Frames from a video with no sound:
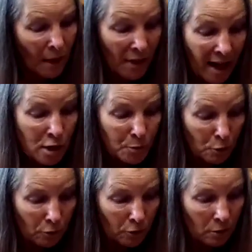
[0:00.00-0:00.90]
That is
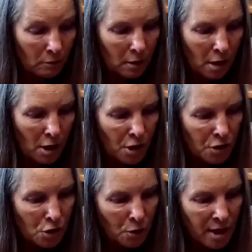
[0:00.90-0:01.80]
beautiful.
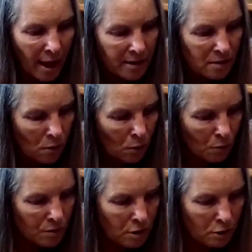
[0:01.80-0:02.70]
So yes, oh,
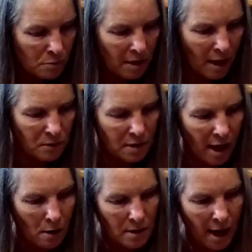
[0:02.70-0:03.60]
excuse me, that was
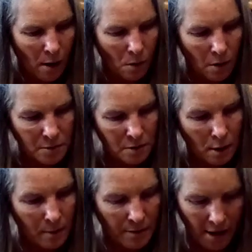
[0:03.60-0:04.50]
loud. Ow,
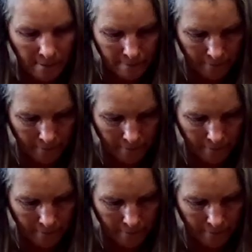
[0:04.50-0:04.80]
sorry about that.